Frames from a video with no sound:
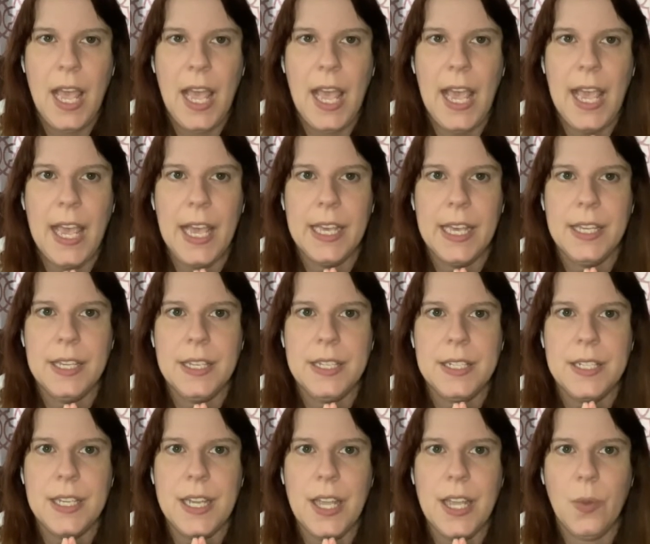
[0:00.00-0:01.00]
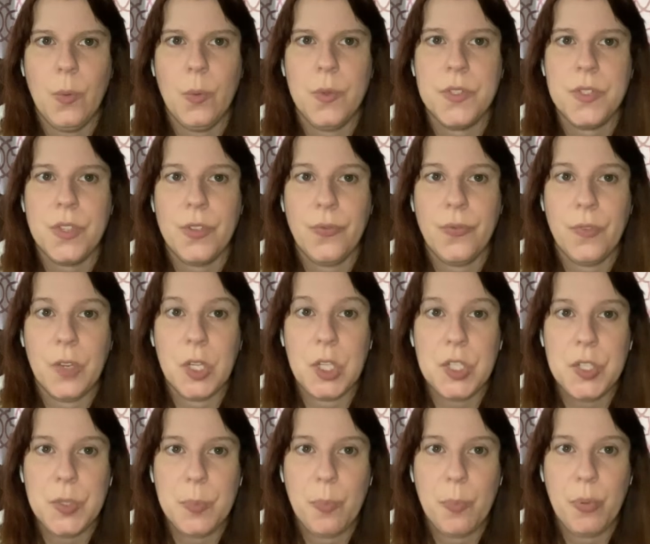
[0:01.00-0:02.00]
And it was the
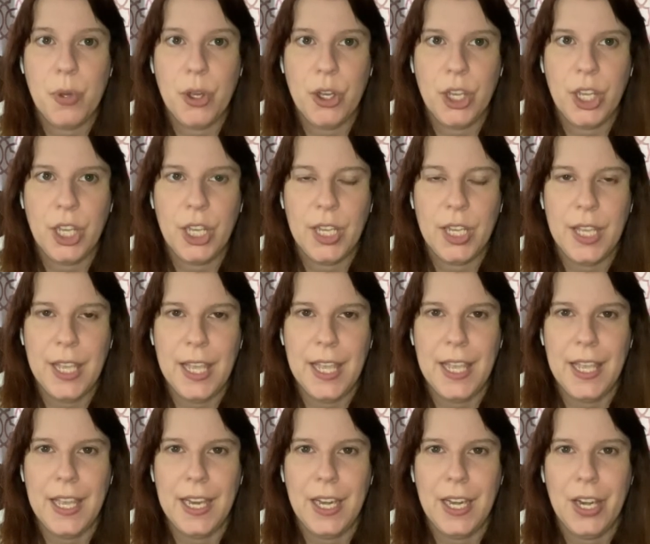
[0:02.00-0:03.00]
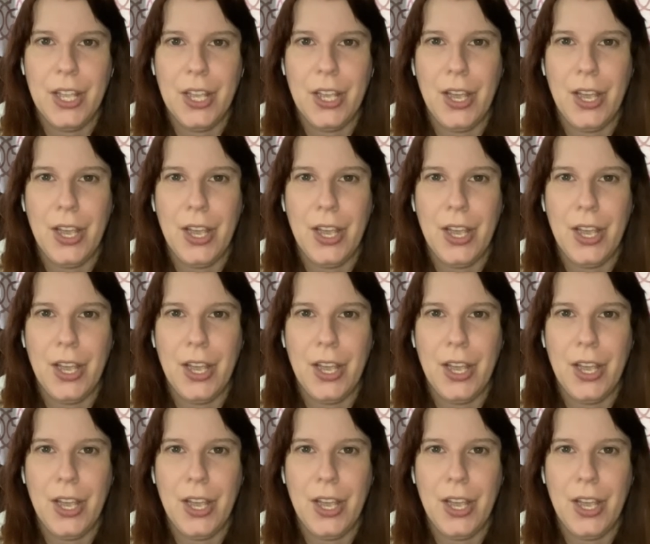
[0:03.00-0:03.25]
first book in